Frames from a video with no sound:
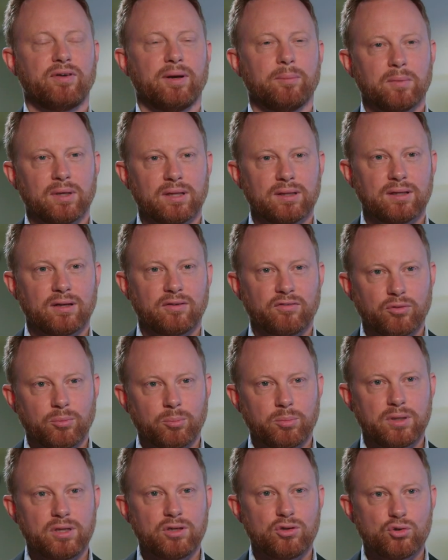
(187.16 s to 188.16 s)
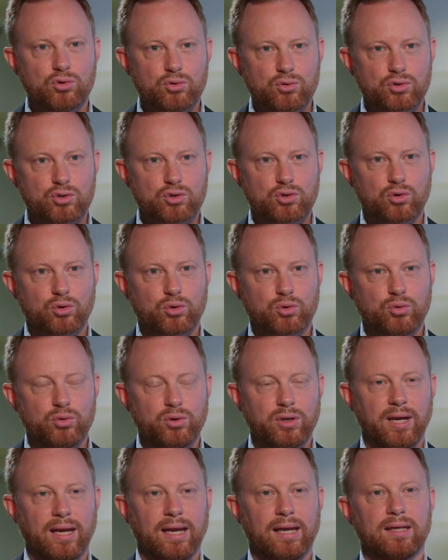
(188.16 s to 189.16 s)
Frame can therefore be used to
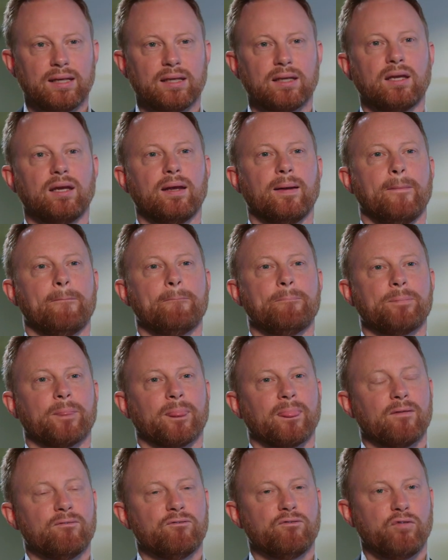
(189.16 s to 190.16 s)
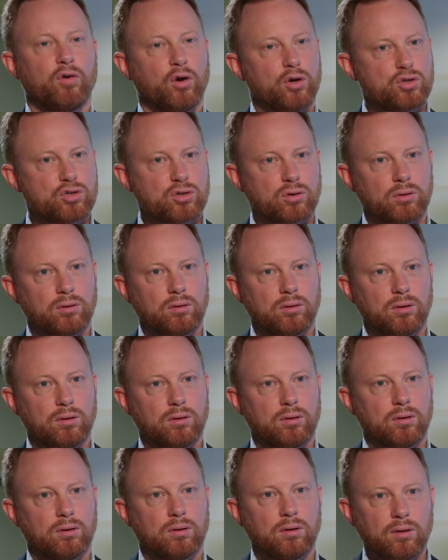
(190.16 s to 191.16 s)
create virtual
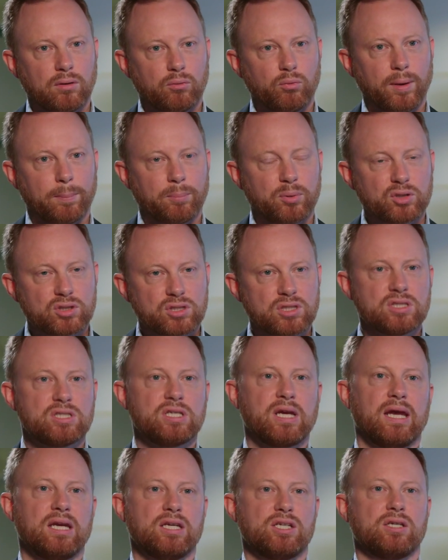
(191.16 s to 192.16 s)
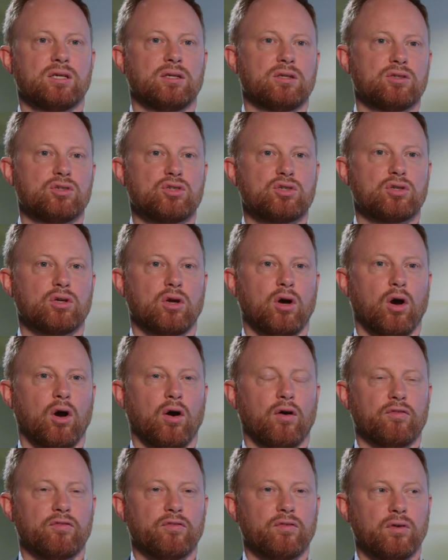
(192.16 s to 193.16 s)
representations
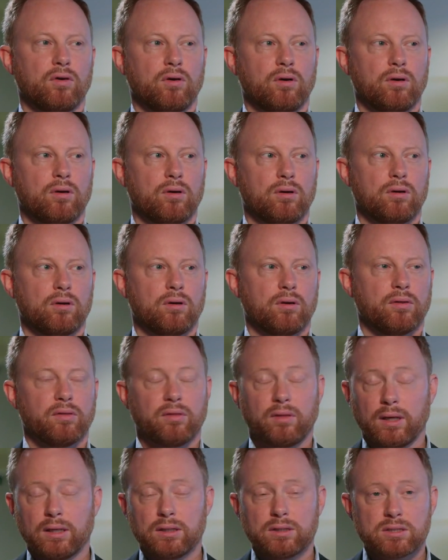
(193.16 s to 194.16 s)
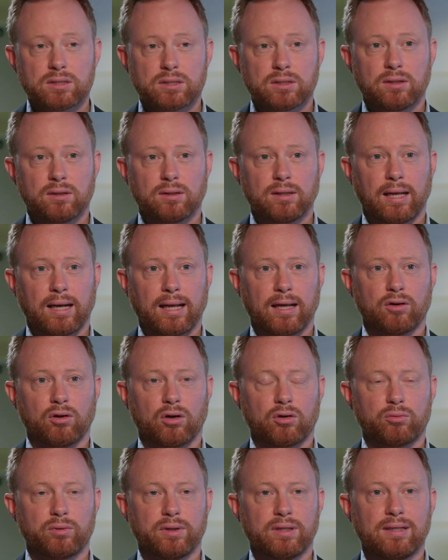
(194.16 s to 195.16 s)
of things that are
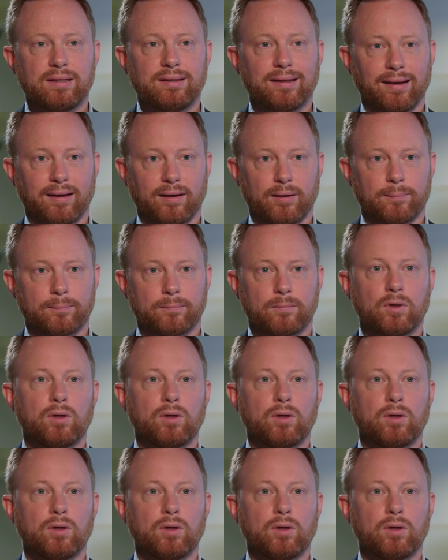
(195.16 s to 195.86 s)
not really there